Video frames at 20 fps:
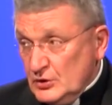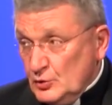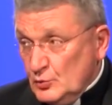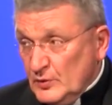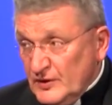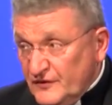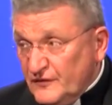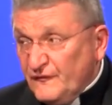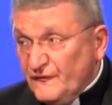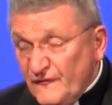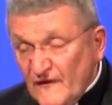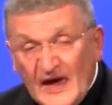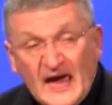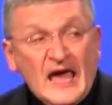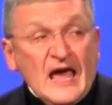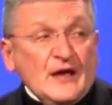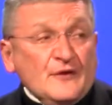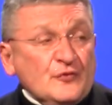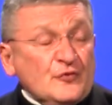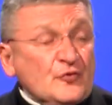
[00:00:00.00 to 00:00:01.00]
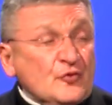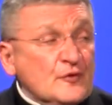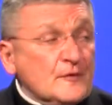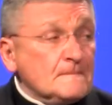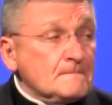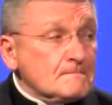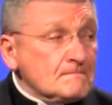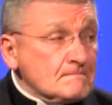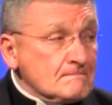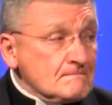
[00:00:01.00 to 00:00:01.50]
With faith
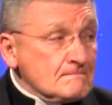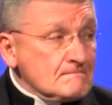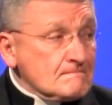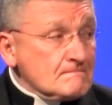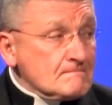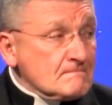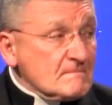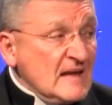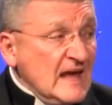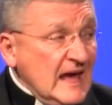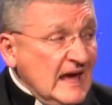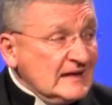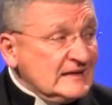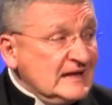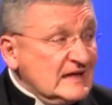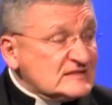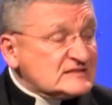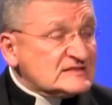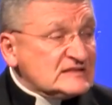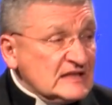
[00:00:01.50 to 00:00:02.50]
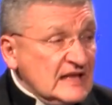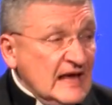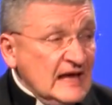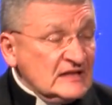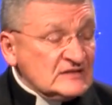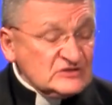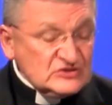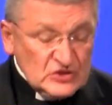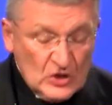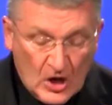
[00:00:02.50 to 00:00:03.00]
and its
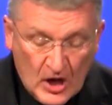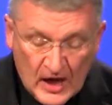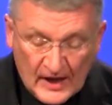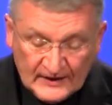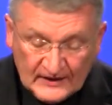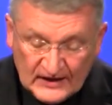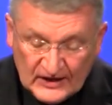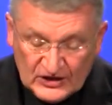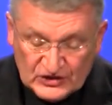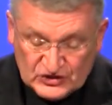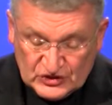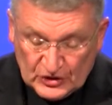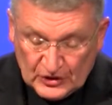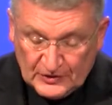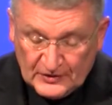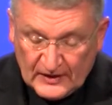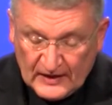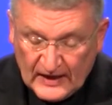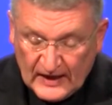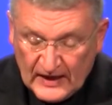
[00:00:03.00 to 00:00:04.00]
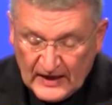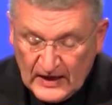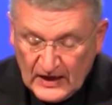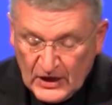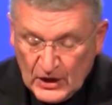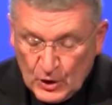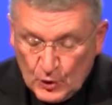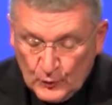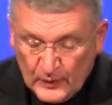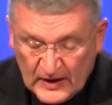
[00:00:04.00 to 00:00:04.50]
lens on eternity,
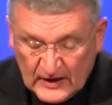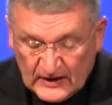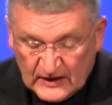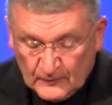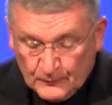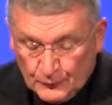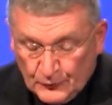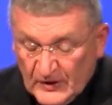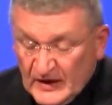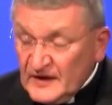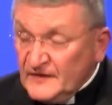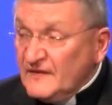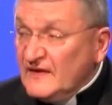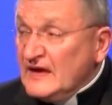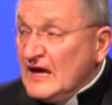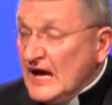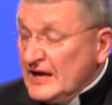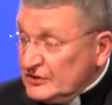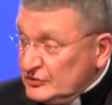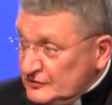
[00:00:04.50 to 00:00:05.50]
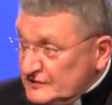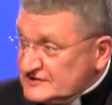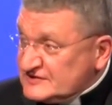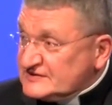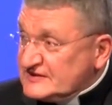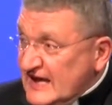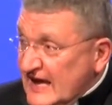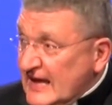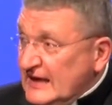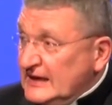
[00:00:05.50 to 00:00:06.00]
we can bring the
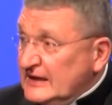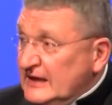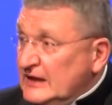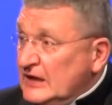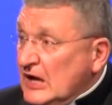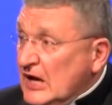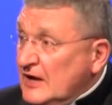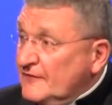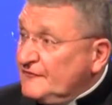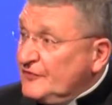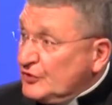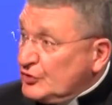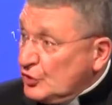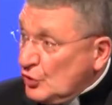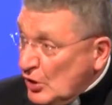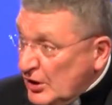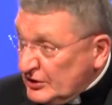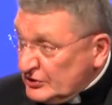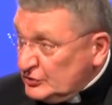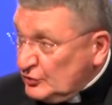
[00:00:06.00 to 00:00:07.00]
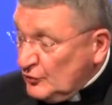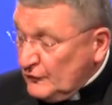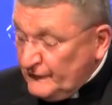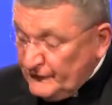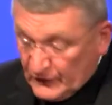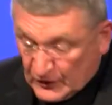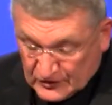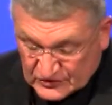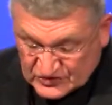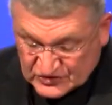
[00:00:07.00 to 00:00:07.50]
understanding of the cardinal
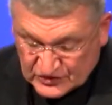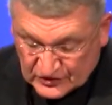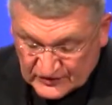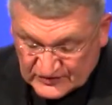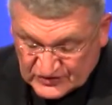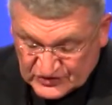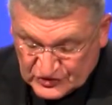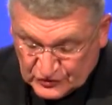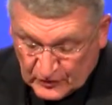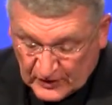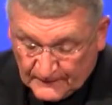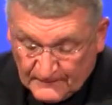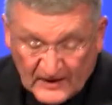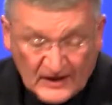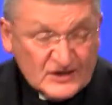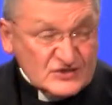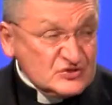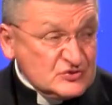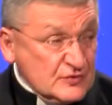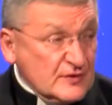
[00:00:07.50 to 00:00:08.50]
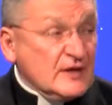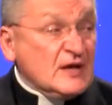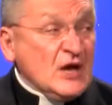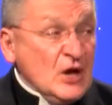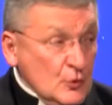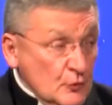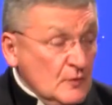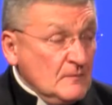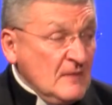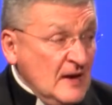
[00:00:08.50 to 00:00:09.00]
virtues to our ministry.
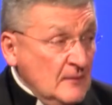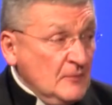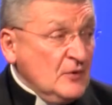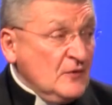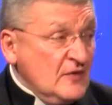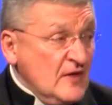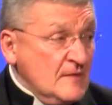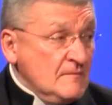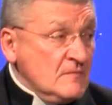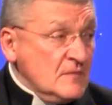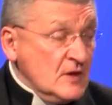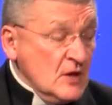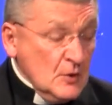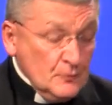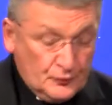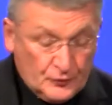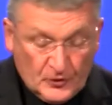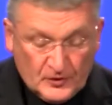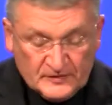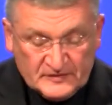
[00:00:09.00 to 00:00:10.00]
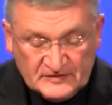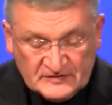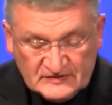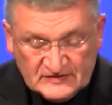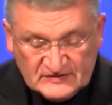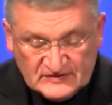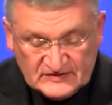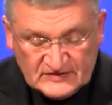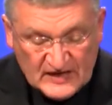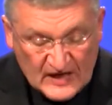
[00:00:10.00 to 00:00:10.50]
Remember them? Prudence,
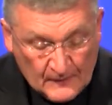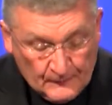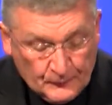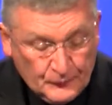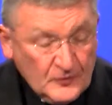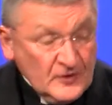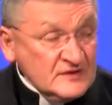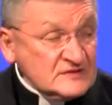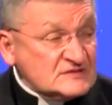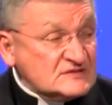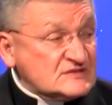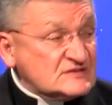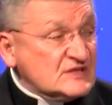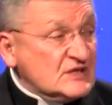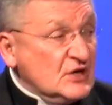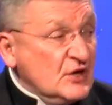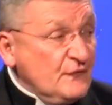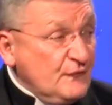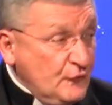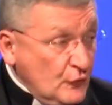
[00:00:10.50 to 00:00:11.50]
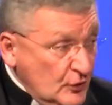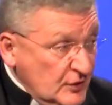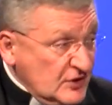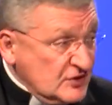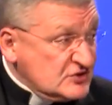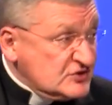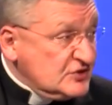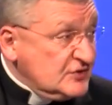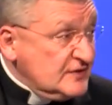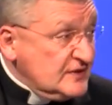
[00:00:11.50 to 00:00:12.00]
temperance,
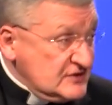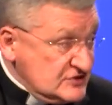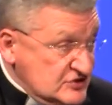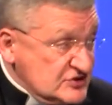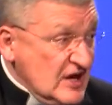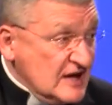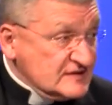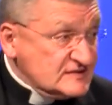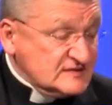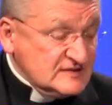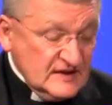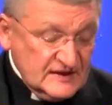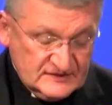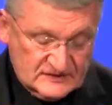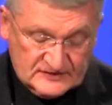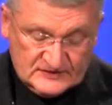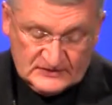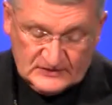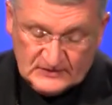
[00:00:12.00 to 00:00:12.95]
fortitude, and justice.